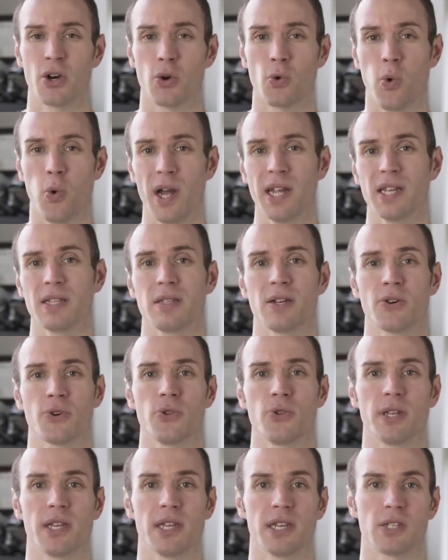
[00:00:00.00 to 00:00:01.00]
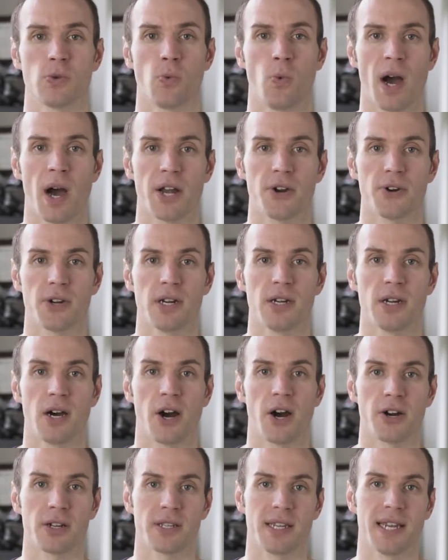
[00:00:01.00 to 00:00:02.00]
quite literally is wired into
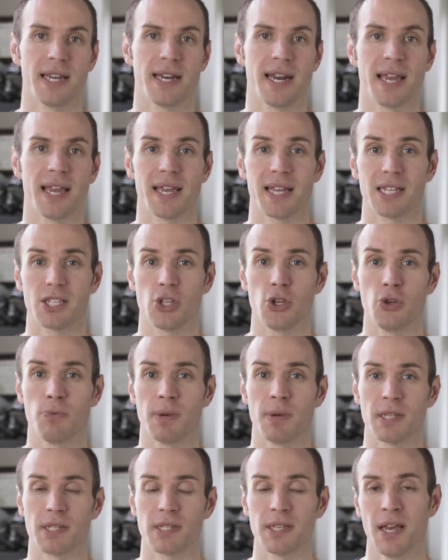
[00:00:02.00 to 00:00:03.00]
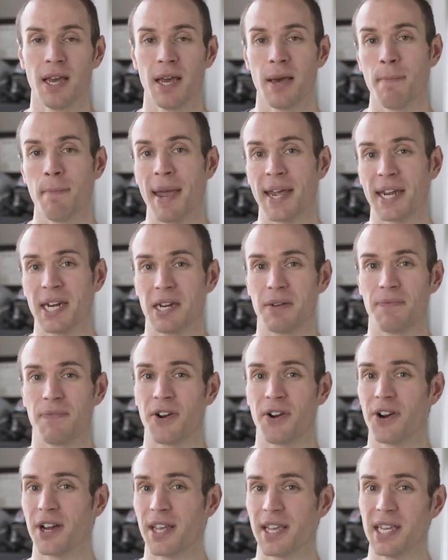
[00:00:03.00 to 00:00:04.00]
our D N A as humans, making it
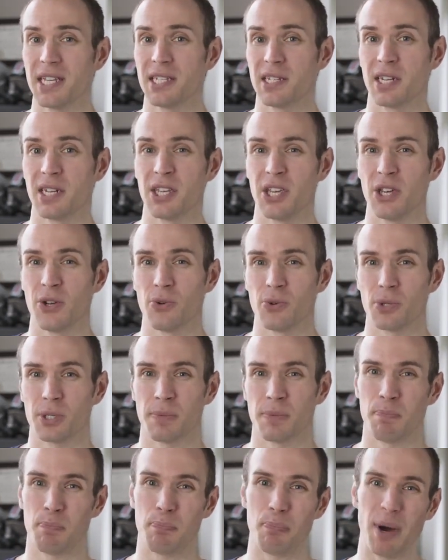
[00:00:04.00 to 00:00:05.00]
very easy to use.